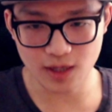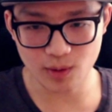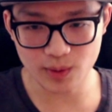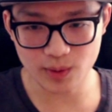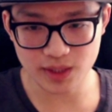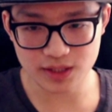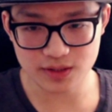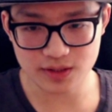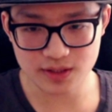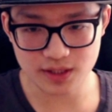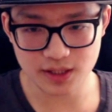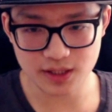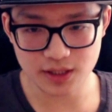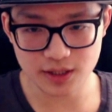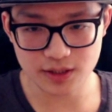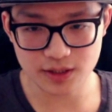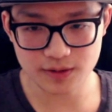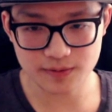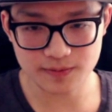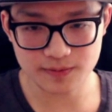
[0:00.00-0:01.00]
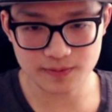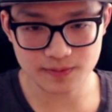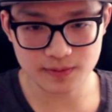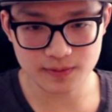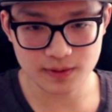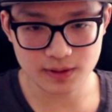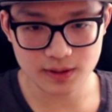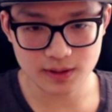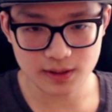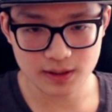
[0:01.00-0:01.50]
I like to see here.
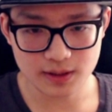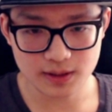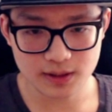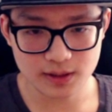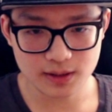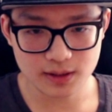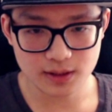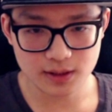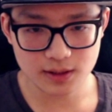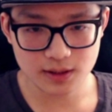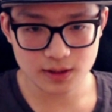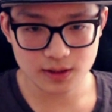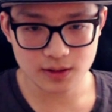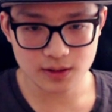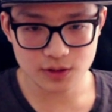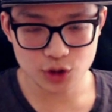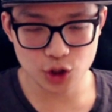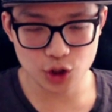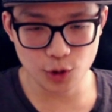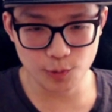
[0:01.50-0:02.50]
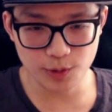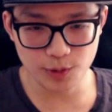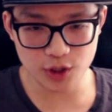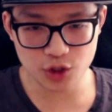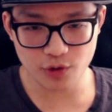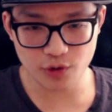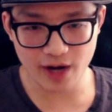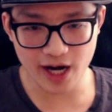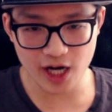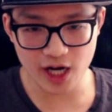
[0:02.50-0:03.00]
Super
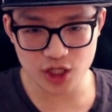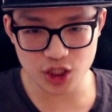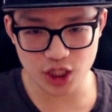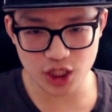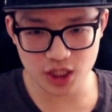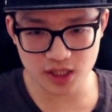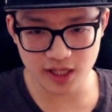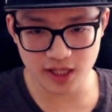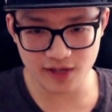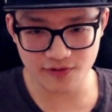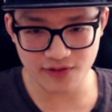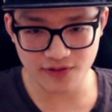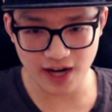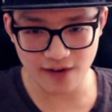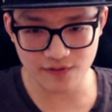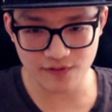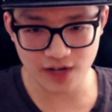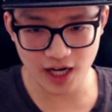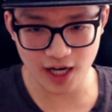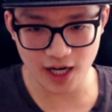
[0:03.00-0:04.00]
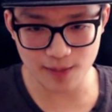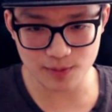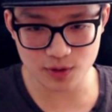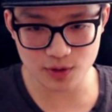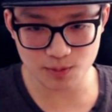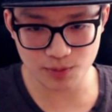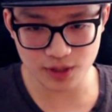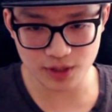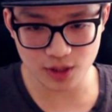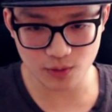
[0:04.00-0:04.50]
strategy, click 5 times,
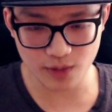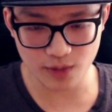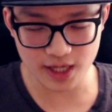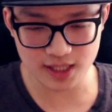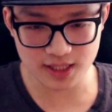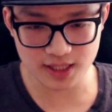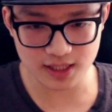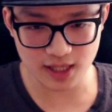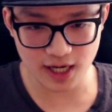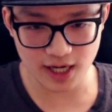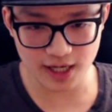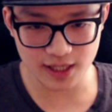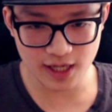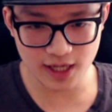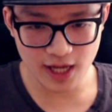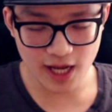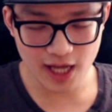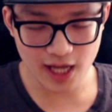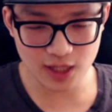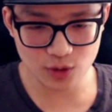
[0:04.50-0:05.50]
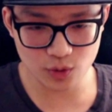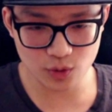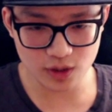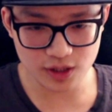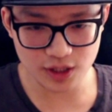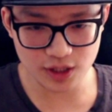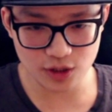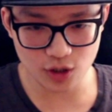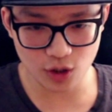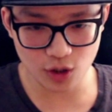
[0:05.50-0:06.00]
pick the right side, and
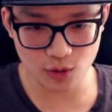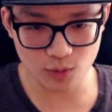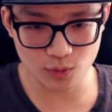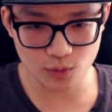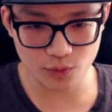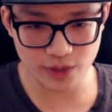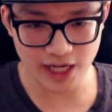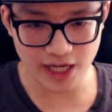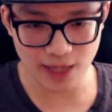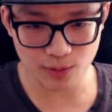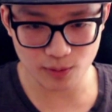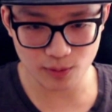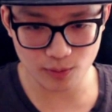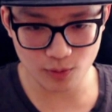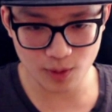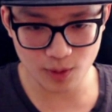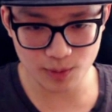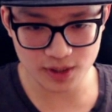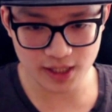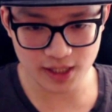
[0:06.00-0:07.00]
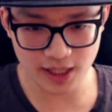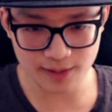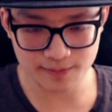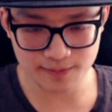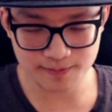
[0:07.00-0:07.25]
quickly go re-up one more time.